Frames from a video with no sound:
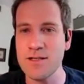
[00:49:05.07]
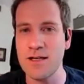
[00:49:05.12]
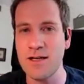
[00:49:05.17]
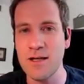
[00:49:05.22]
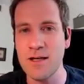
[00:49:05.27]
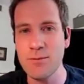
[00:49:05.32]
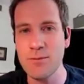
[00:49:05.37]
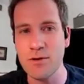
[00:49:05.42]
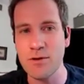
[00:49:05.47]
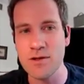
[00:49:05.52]
and
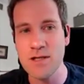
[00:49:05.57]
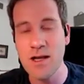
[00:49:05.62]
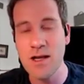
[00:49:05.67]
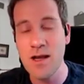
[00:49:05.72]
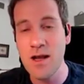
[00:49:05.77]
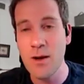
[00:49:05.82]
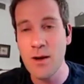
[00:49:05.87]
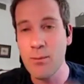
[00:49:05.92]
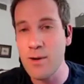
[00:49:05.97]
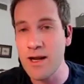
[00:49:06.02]
liberals
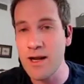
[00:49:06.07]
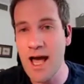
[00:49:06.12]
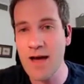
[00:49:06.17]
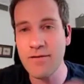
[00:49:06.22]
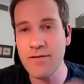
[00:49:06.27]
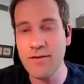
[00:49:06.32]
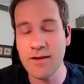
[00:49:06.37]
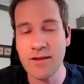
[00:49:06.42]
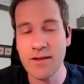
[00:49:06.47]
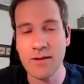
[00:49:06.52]
by
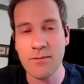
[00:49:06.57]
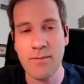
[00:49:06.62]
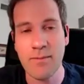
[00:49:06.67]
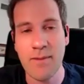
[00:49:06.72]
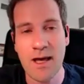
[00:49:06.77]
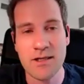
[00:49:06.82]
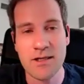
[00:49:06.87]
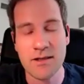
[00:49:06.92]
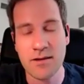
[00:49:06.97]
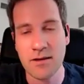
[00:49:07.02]
having them
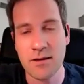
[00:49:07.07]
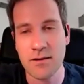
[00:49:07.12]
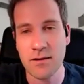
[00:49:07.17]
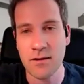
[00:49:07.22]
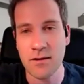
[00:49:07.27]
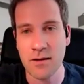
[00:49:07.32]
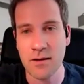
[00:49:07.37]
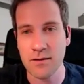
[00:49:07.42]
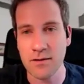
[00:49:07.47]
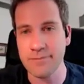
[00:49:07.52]
imagine that
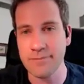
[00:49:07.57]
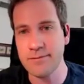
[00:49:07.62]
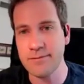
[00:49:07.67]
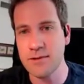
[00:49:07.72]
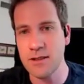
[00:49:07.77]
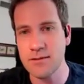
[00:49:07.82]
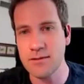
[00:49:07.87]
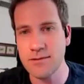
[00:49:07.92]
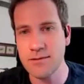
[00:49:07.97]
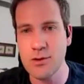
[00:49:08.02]
they're
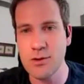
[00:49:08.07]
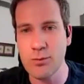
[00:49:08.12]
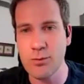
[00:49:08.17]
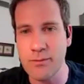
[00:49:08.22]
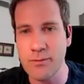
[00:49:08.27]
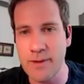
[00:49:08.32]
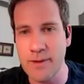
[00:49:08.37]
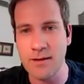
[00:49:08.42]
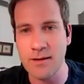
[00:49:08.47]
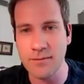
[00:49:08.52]

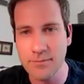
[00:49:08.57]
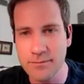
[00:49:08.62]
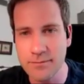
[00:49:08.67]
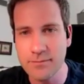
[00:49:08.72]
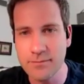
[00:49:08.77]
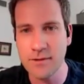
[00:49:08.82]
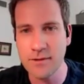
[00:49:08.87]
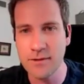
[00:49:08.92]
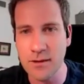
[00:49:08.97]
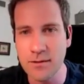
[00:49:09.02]
Superman.
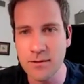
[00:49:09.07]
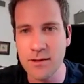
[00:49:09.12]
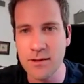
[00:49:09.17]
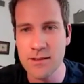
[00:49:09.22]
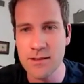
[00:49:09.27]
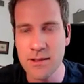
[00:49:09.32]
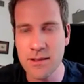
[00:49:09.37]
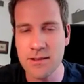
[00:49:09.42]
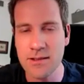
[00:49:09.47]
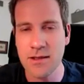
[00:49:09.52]

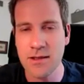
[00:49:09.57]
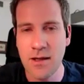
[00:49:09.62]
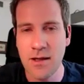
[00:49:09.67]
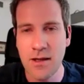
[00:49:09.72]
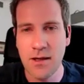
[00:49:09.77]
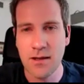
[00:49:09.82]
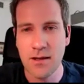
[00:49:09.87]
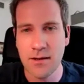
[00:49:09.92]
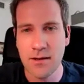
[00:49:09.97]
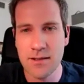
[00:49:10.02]
This
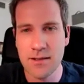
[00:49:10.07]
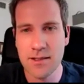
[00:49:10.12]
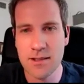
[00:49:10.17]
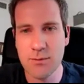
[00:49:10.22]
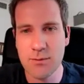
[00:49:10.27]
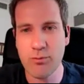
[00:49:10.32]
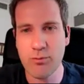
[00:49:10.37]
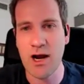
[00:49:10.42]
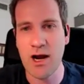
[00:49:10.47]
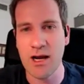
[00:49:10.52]
is
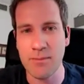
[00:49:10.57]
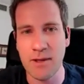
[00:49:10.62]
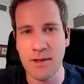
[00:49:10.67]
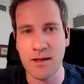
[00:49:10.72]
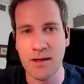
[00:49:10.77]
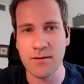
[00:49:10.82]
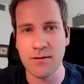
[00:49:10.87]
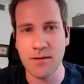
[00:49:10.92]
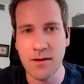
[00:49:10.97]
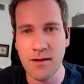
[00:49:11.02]

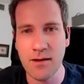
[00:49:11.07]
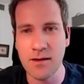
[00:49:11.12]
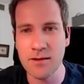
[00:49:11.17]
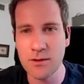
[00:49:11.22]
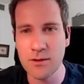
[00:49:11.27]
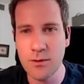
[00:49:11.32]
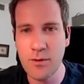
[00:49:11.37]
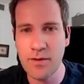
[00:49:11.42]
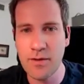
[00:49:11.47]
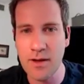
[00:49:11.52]
priming
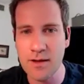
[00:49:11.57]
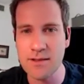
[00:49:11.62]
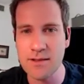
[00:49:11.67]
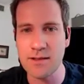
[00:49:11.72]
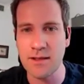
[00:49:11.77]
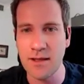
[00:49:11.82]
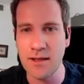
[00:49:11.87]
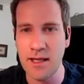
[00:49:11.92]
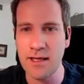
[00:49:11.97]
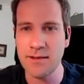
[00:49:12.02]

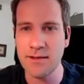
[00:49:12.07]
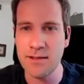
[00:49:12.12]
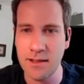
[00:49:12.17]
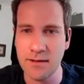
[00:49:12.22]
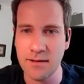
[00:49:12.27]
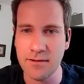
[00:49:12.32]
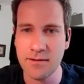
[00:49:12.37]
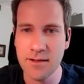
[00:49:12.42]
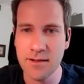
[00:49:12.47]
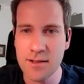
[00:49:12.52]

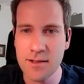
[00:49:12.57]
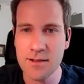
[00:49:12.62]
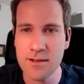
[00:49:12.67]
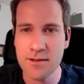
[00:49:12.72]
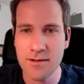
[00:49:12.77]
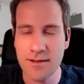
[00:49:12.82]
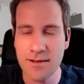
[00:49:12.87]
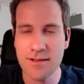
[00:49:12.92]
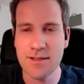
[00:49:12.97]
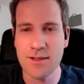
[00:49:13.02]
2018. This
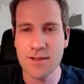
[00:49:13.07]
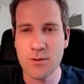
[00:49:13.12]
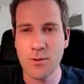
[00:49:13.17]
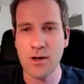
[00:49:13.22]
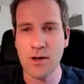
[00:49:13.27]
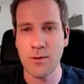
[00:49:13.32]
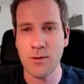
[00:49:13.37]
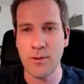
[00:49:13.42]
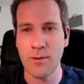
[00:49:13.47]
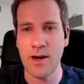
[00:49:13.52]
is
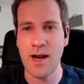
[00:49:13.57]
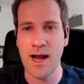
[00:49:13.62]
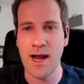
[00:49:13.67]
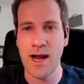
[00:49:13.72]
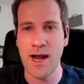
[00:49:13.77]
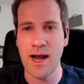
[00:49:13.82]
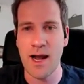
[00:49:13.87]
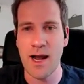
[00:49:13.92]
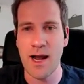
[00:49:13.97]
where we're at.